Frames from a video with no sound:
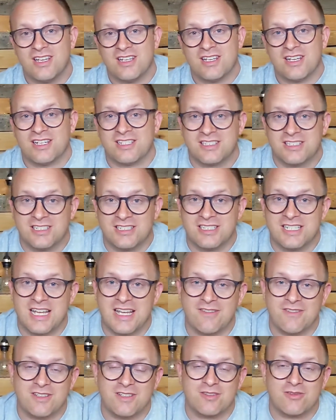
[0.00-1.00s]
to
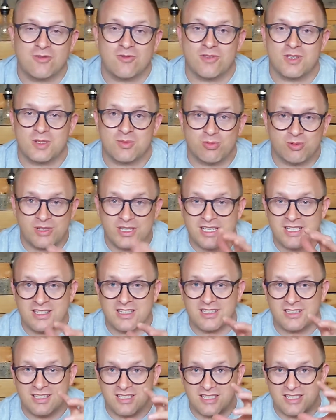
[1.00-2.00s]
David through this plan
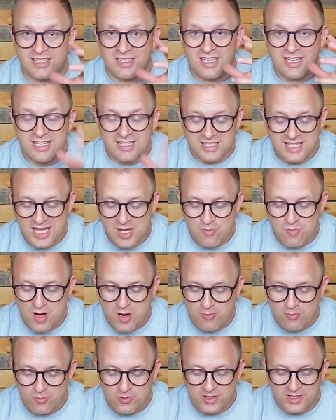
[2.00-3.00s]
that they came
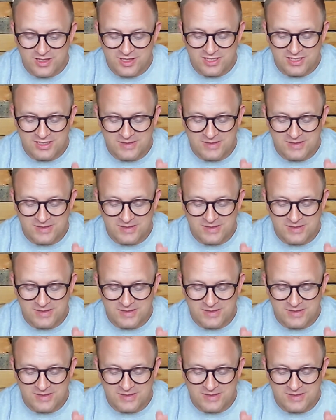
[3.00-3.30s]
up with.